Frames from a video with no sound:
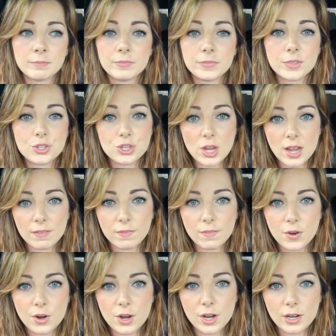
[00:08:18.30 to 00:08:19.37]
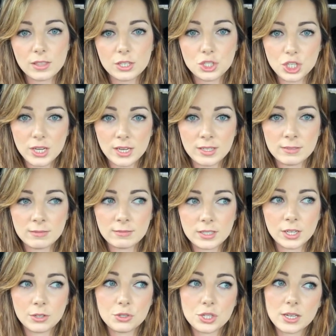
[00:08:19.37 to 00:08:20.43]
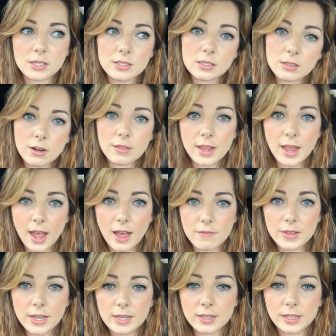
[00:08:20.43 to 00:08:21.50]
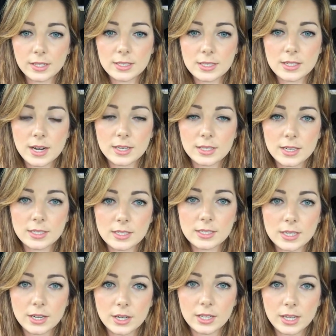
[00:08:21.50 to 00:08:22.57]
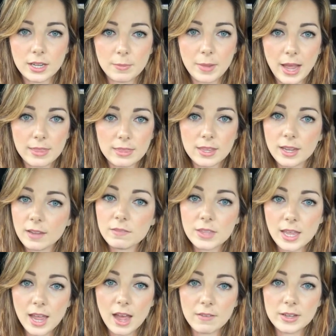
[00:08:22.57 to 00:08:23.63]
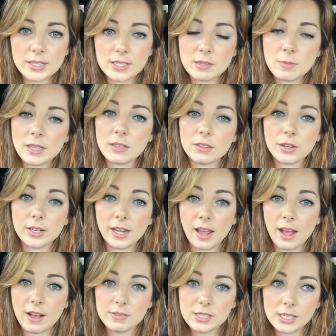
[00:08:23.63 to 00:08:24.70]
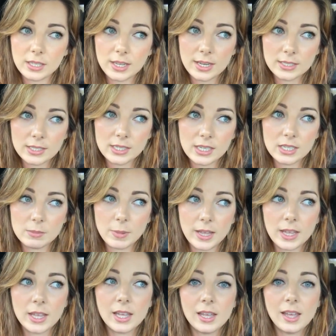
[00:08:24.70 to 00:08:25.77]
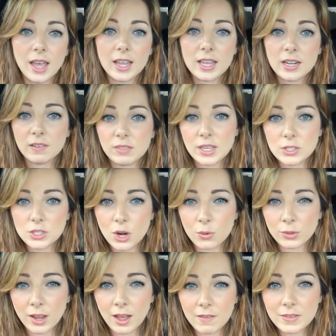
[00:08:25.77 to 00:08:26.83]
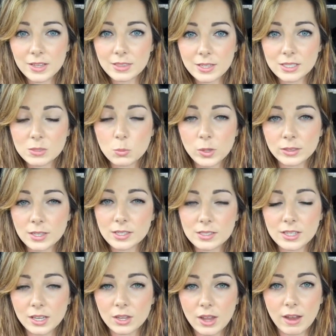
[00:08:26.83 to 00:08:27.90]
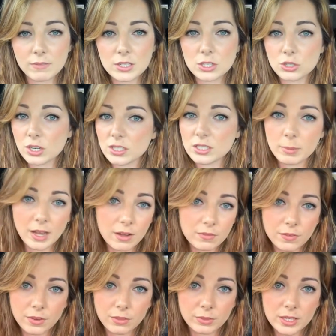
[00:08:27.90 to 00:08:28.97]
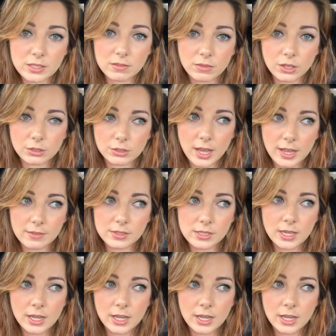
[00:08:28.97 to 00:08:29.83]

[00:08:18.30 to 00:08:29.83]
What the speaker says: Check for the gene. You know, chances are they have it. It's not necessarily a bad thing if they have it. It doesn't mean that they're going to have celiac disease. But again, if they don't have it, that's one less thing you have to stress about for the rest of their lives.